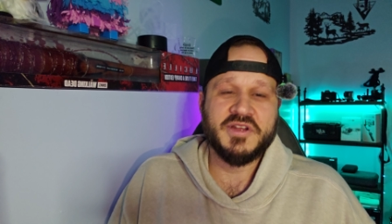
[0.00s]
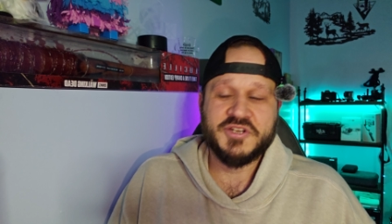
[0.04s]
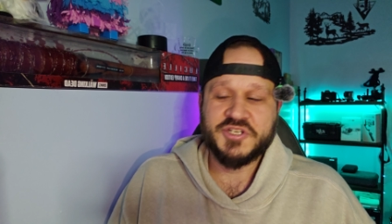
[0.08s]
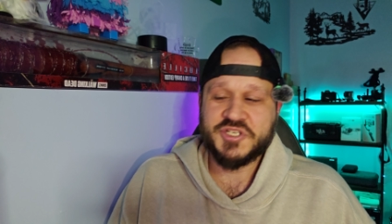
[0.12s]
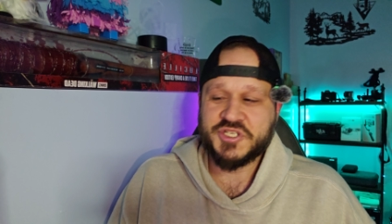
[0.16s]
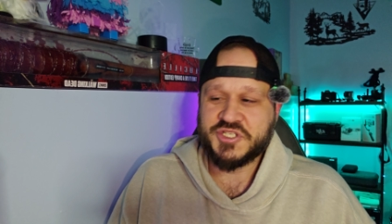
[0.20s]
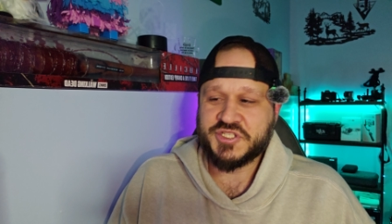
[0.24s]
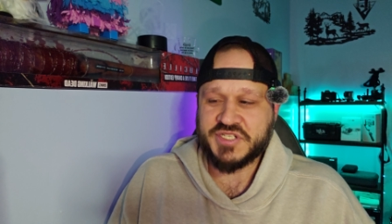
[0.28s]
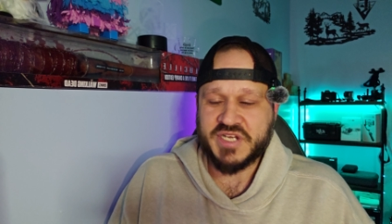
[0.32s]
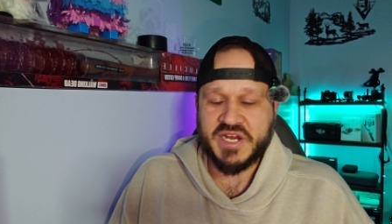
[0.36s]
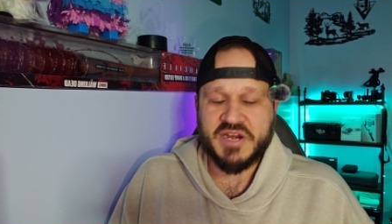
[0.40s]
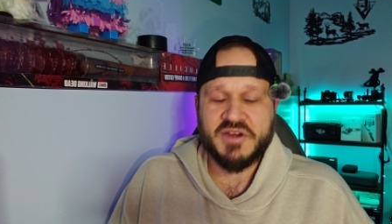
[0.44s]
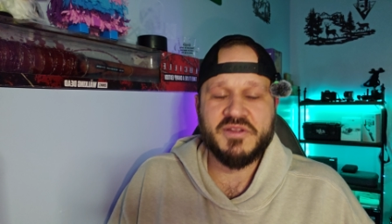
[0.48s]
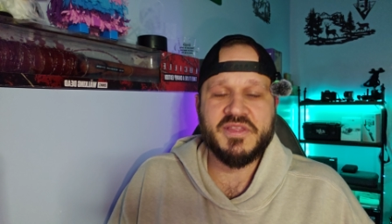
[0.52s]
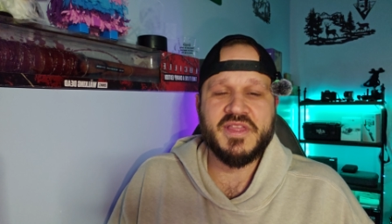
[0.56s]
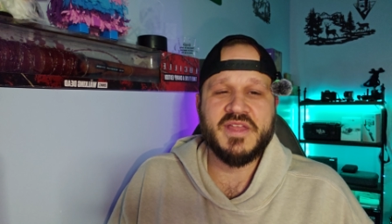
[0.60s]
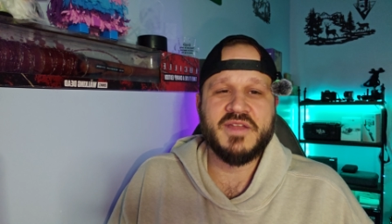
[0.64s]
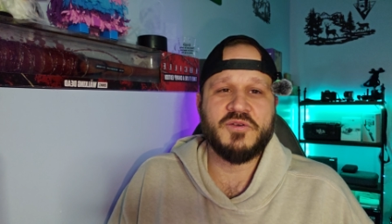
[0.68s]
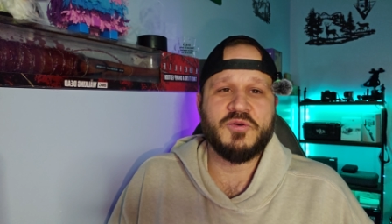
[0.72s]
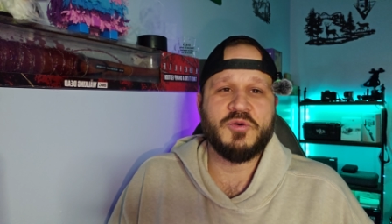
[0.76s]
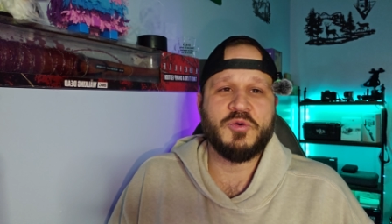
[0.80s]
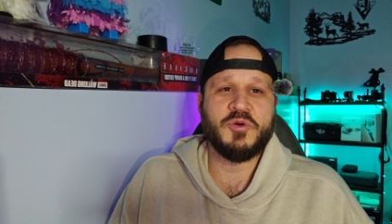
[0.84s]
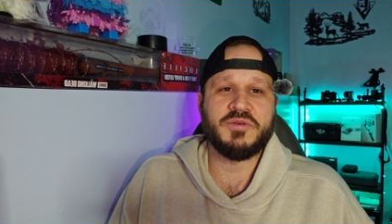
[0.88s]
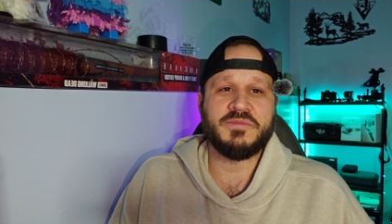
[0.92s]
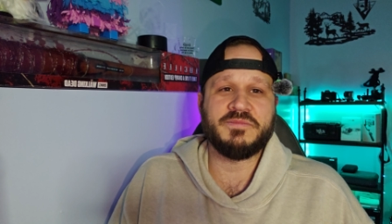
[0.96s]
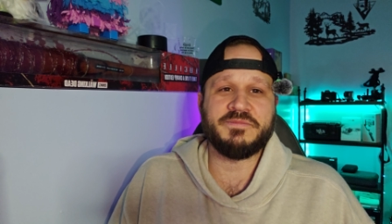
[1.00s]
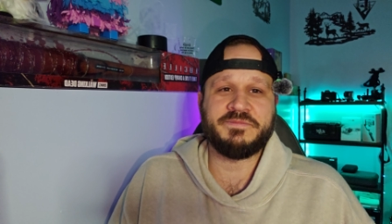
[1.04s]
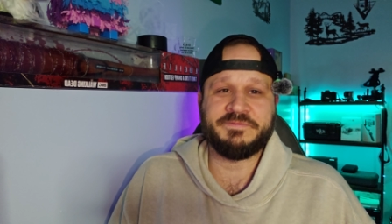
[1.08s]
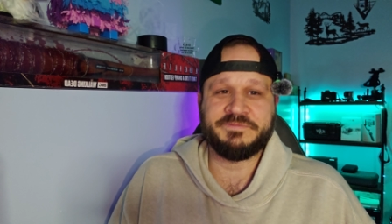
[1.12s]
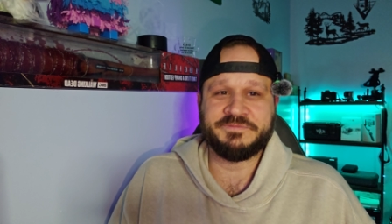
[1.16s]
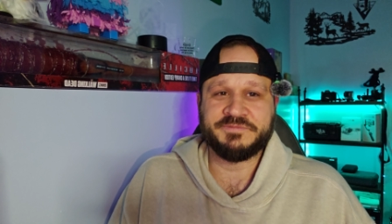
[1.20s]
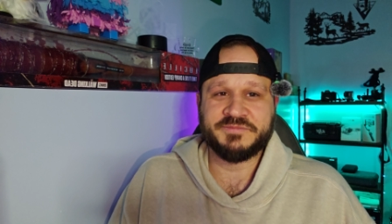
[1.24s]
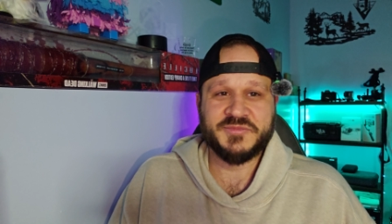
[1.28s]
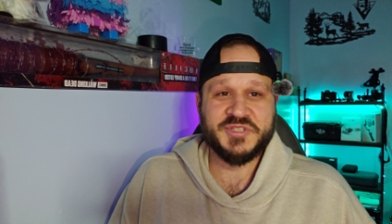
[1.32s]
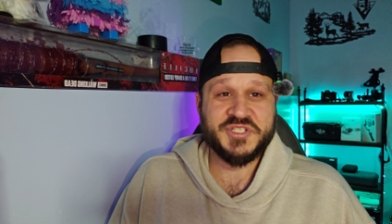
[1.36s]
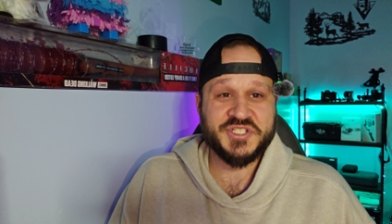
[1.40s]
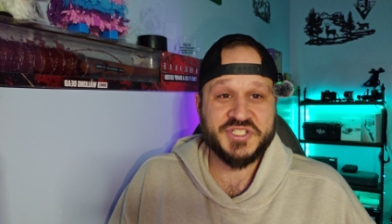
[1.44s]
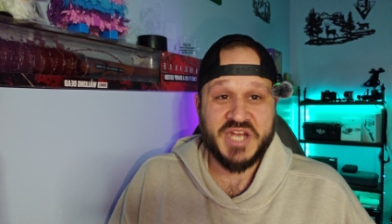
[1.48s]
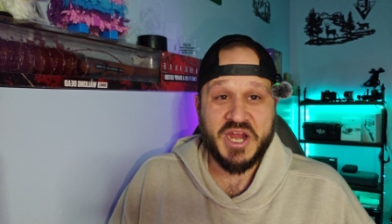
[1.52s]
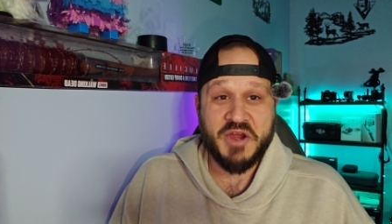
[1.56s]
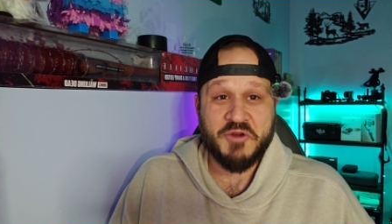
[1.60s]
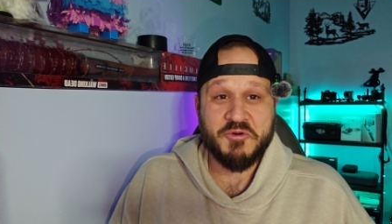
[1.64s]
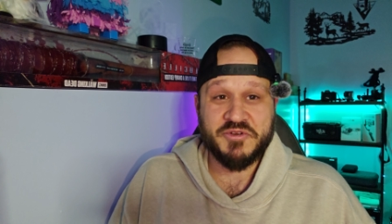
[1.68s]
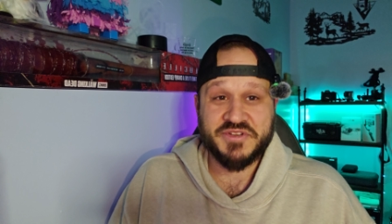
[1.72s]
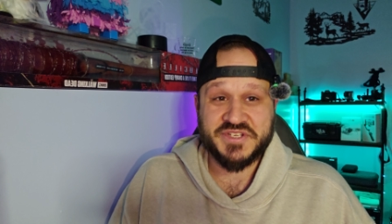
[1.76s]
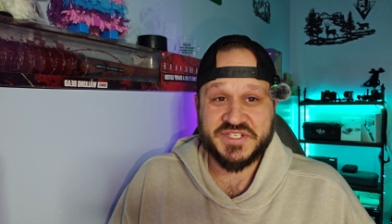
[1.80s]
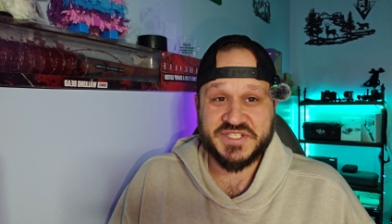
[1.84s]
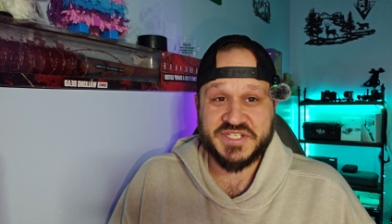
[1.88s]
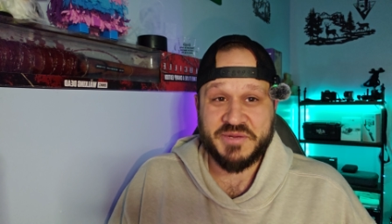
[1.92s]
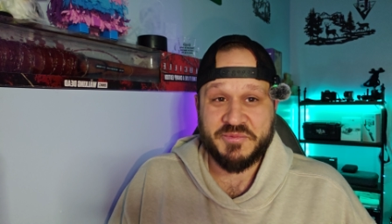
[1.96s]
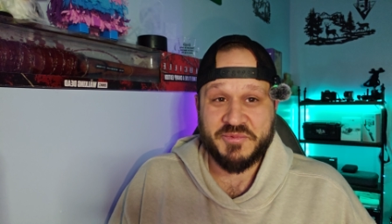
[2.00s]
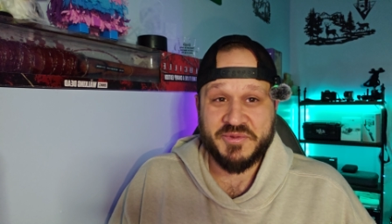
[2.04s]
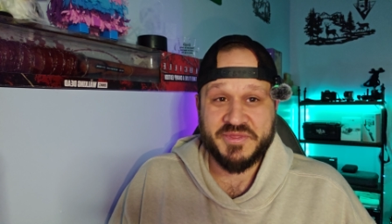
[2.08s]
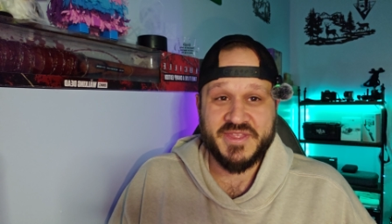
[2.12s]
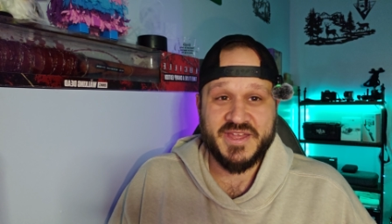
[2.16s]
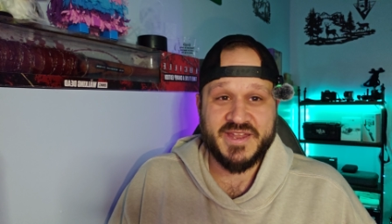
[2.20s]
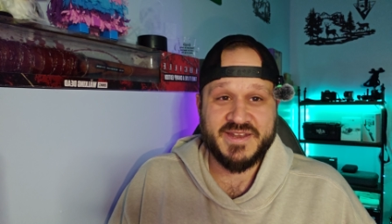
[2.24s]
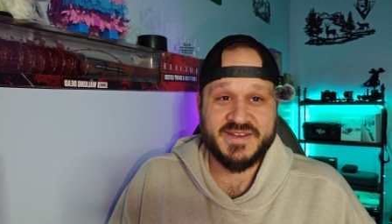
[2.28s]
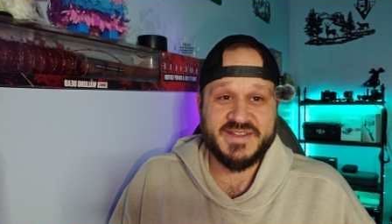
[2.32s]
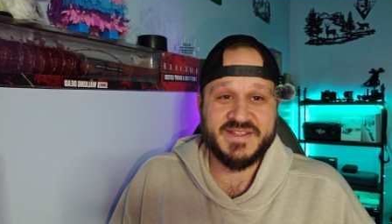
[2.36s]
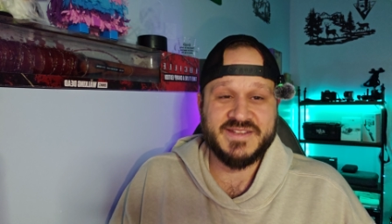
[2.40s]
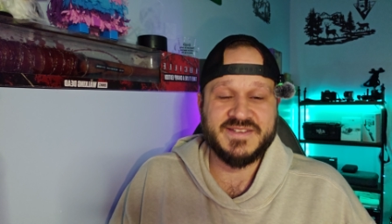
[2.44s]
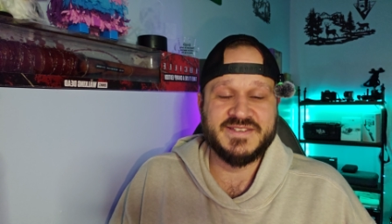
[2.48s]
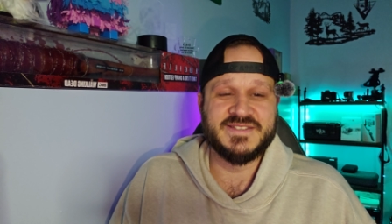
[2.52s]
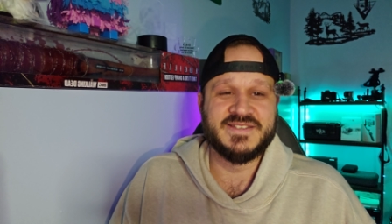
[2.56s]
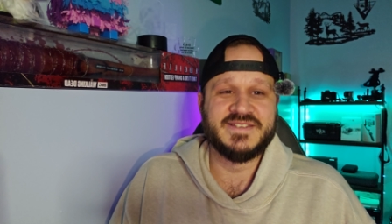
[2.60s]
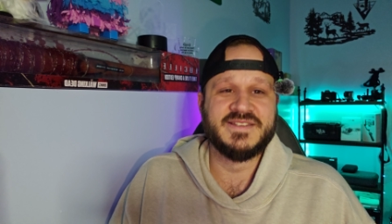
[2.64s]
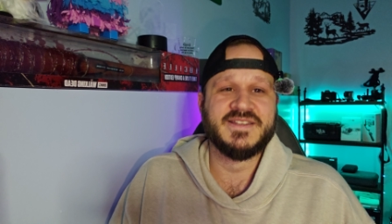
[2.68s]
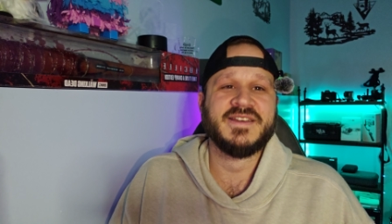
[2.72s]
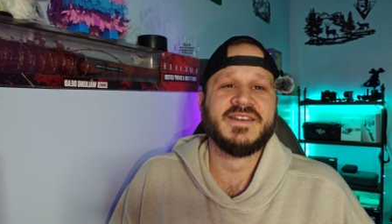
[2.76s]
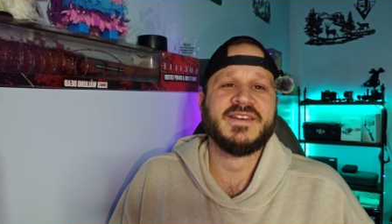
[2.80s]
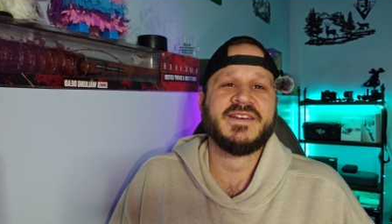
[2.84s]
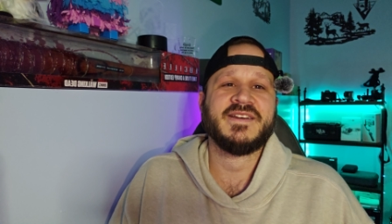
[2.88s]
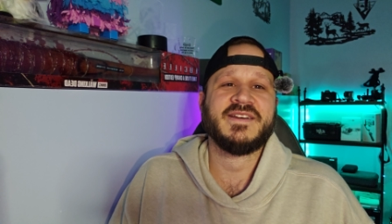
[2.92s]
share with someone that needs